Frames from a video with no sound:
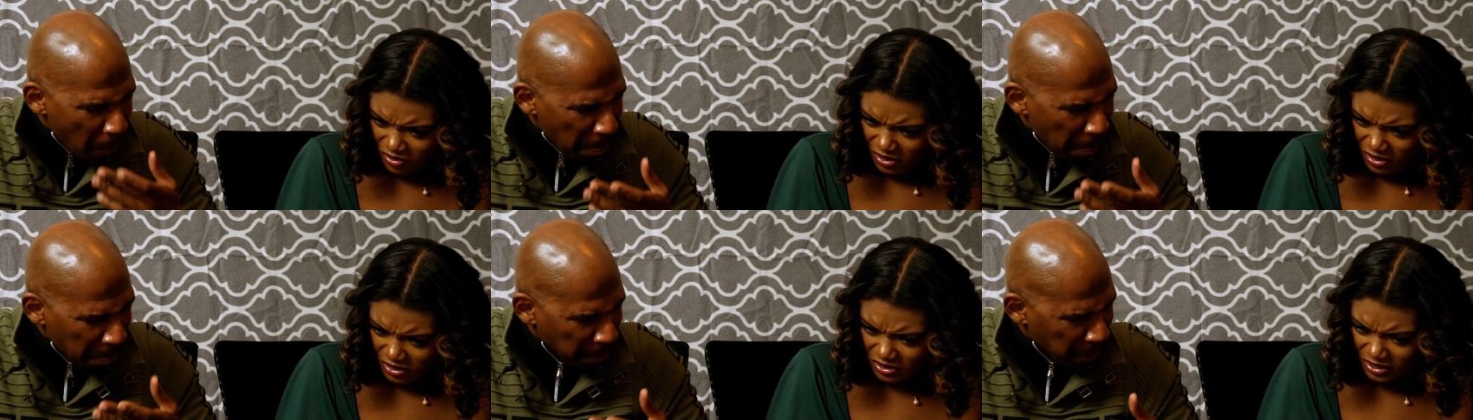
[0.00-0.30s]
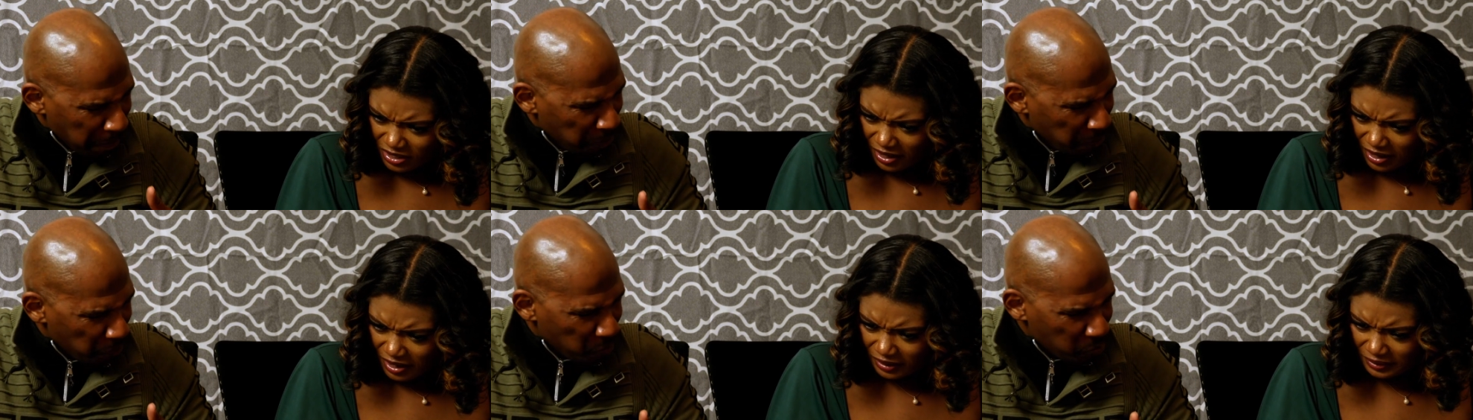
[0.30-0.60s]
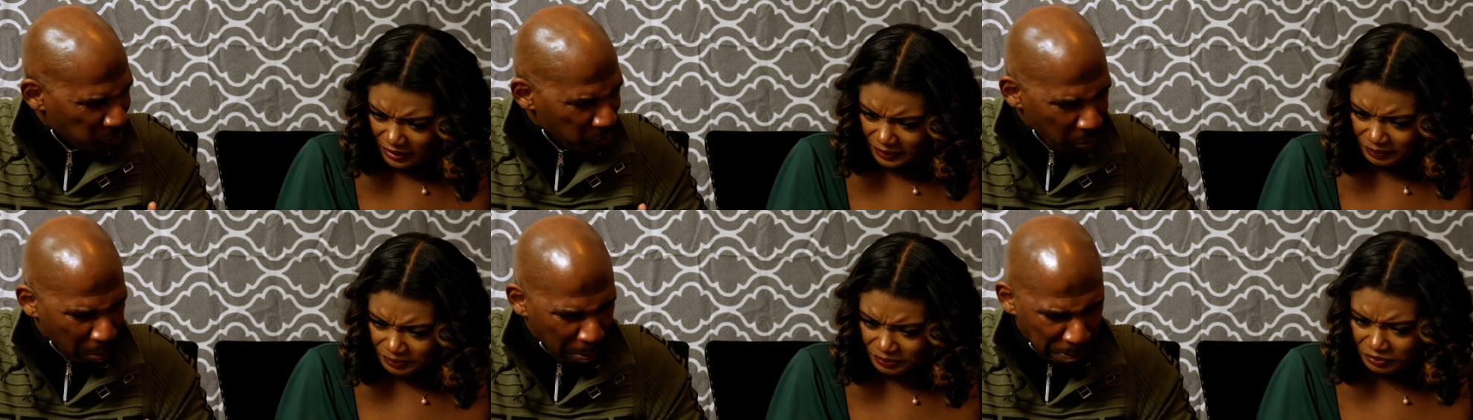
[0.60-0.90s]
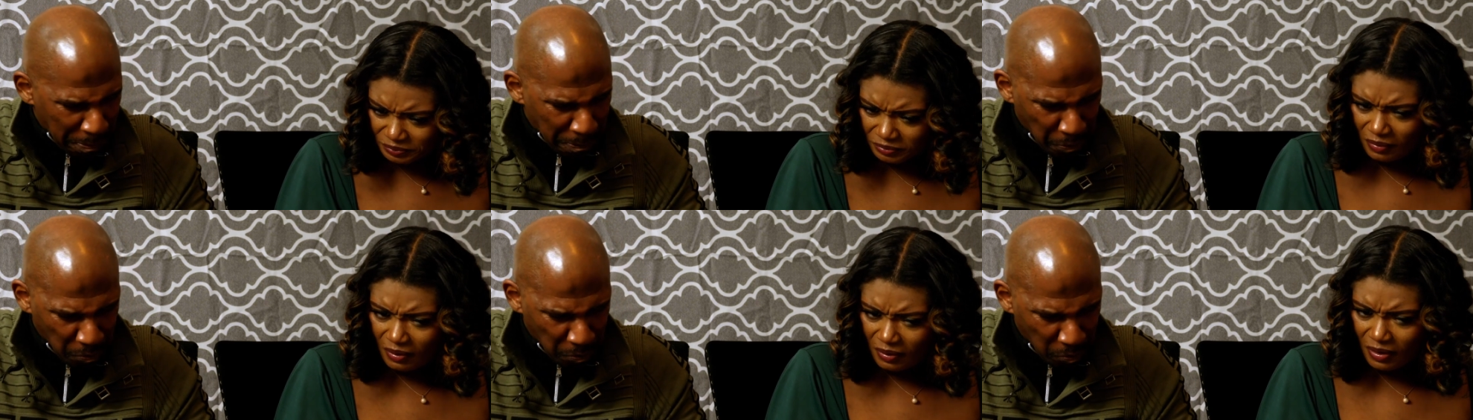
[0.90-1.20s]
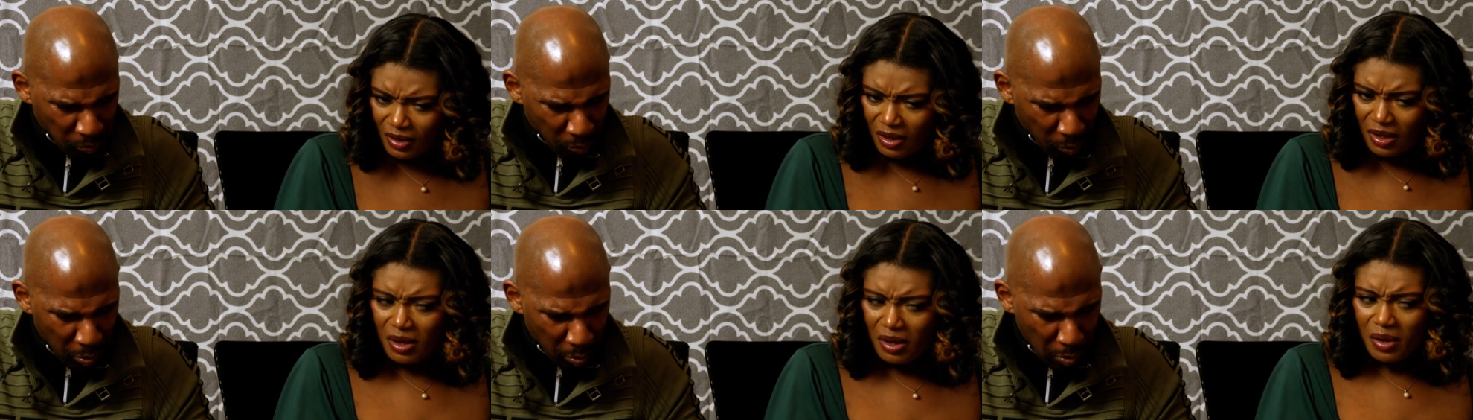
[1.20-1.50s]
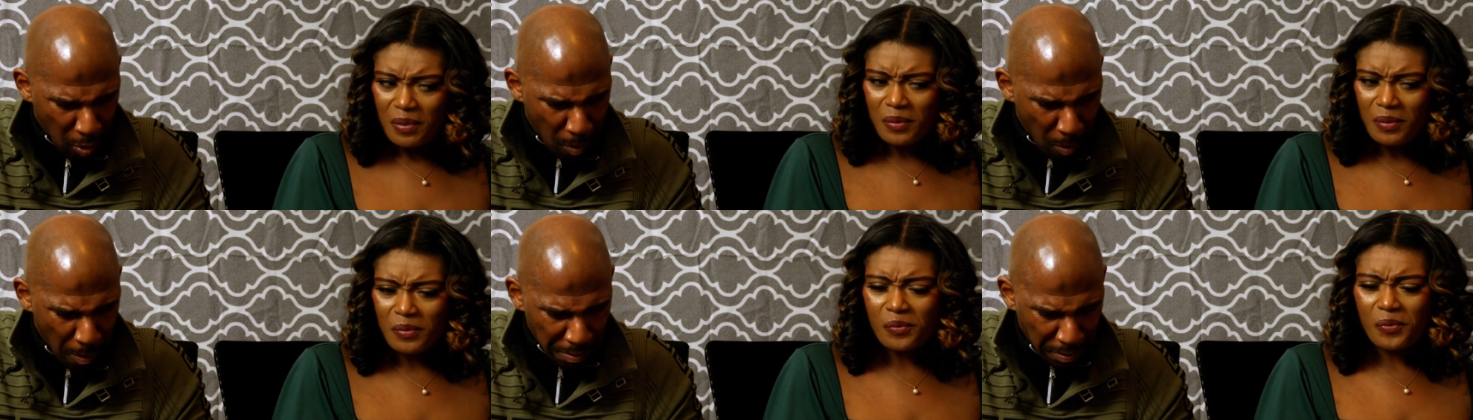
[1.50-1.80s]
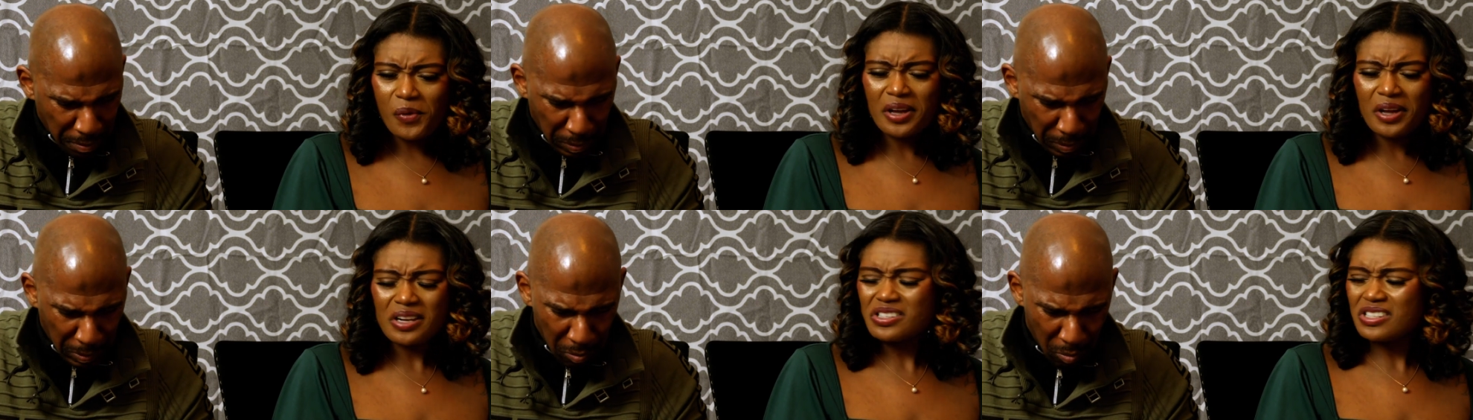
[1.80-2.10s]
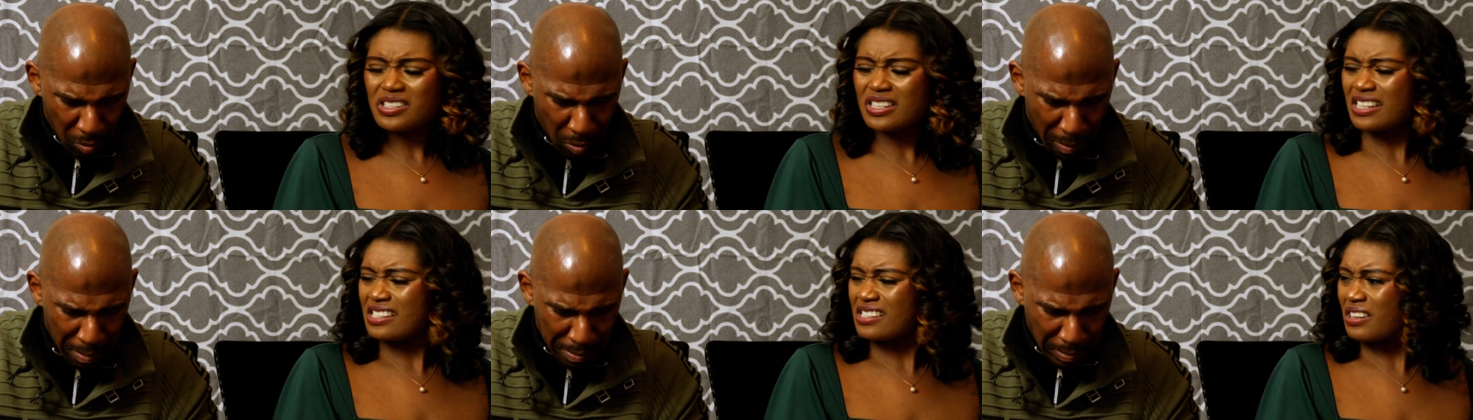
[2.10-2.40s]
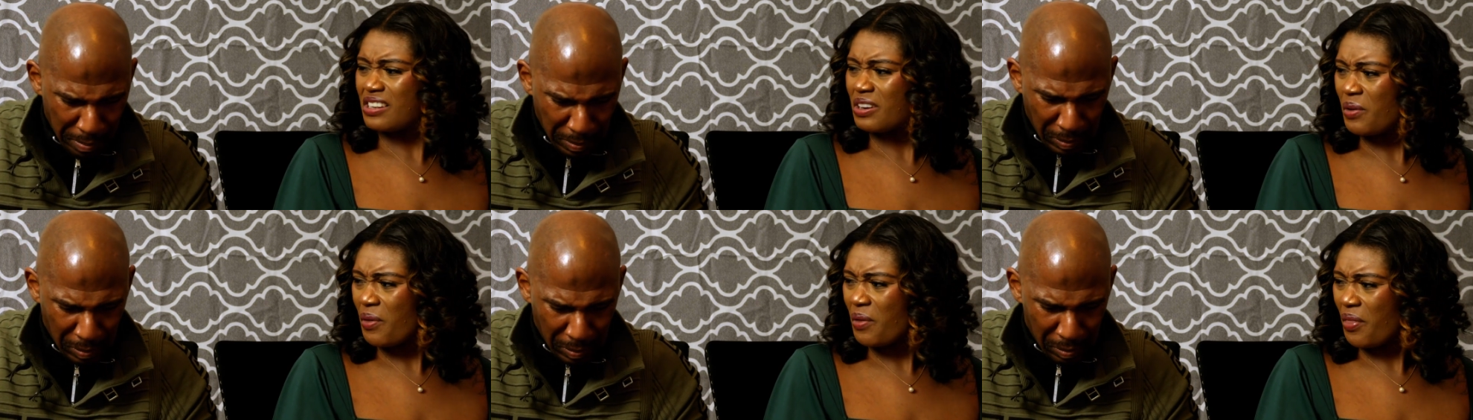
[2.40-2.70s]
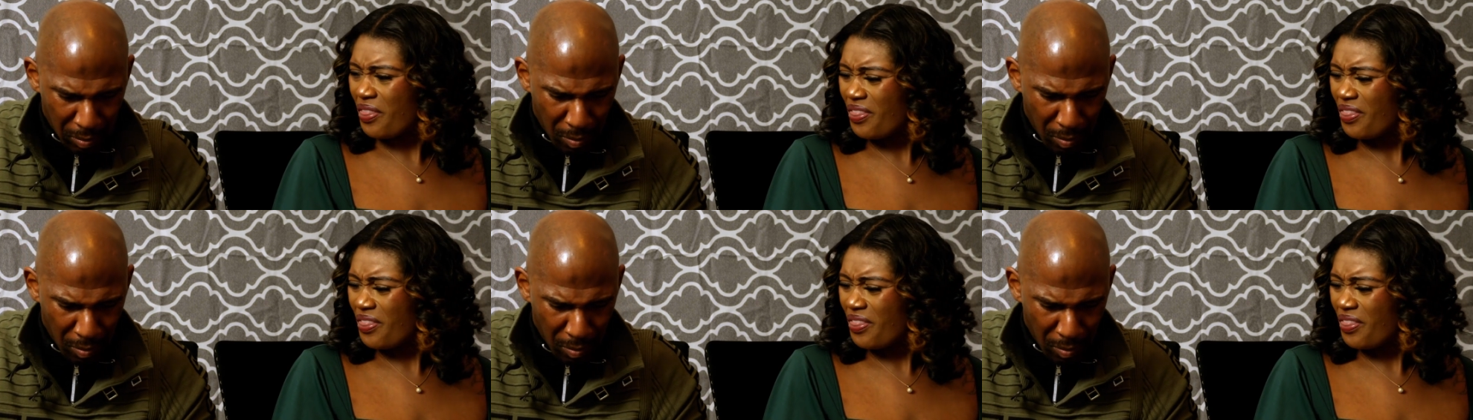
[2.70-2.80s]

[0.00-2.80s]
Speaker 1: this um, ranch tastes a little